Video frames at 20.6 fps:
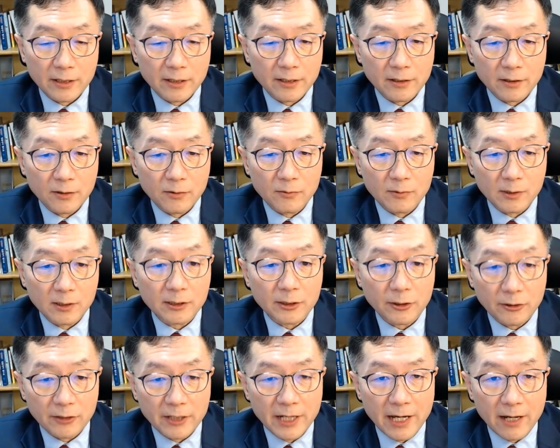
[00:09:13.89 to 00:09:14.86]
uh, will
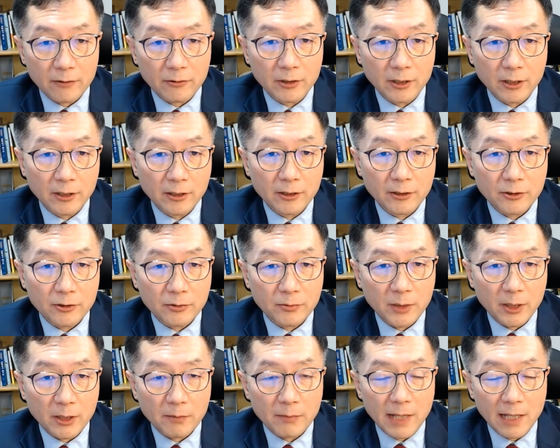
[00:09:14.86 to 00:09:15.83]
turn out to
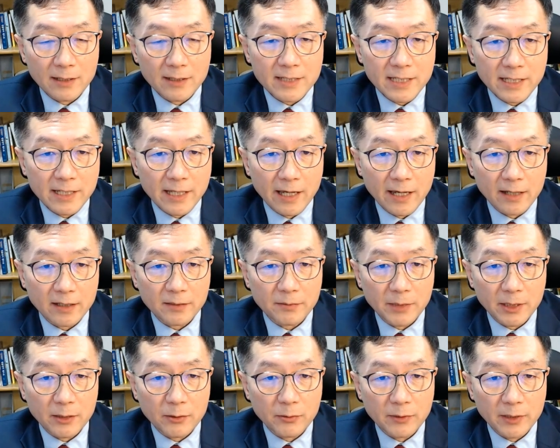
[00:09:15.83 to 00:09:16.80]
be a balancing act
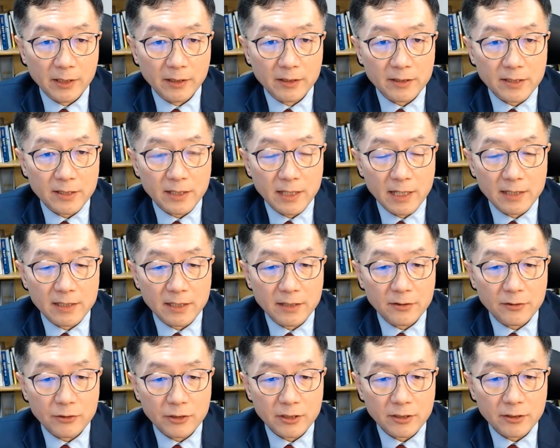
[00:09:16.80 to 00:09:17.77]
between the state's
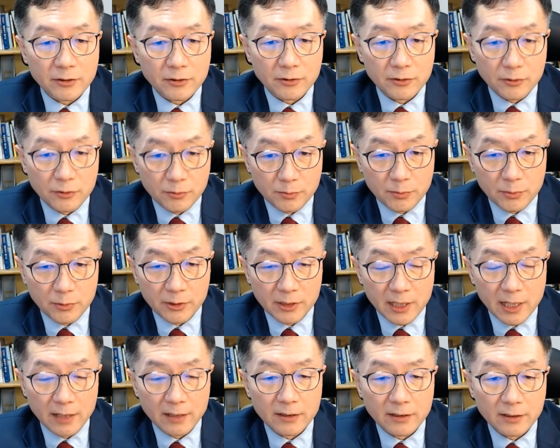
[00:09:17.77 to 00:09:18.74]
interests to,
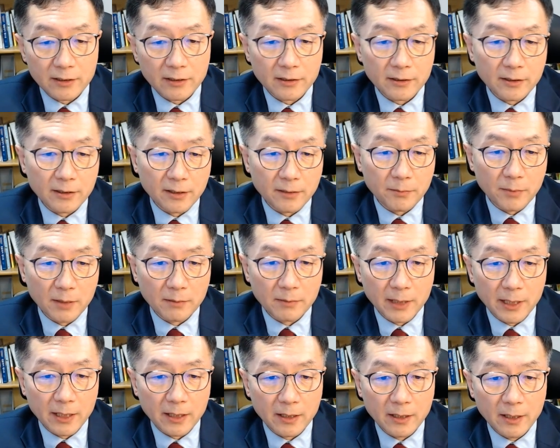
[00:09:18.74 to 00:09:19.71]
protect the, the
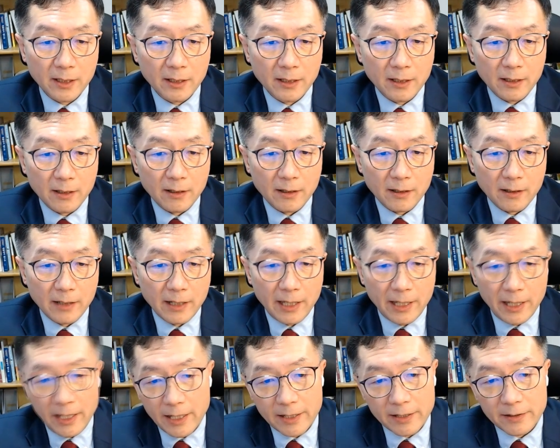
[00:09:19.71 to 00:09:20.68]
public uh,
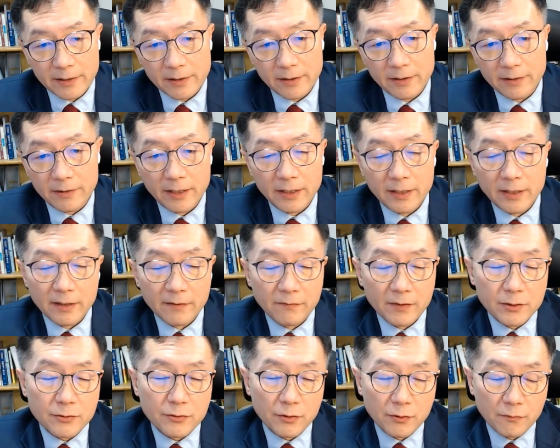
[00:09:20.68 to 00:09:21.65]
and the
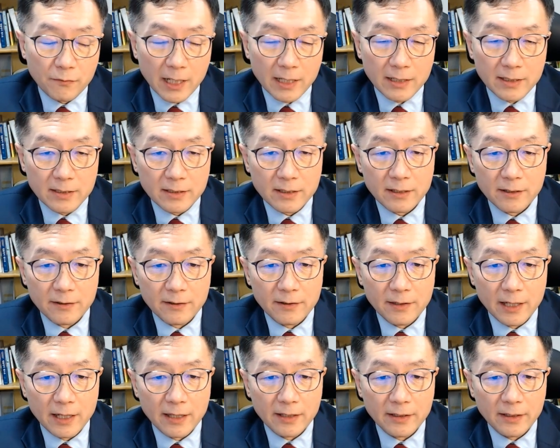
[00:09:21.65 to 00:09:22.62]
individual rights
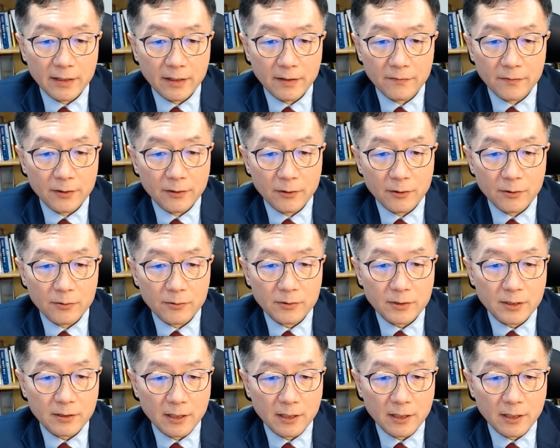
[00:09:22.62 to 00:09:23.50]
that even those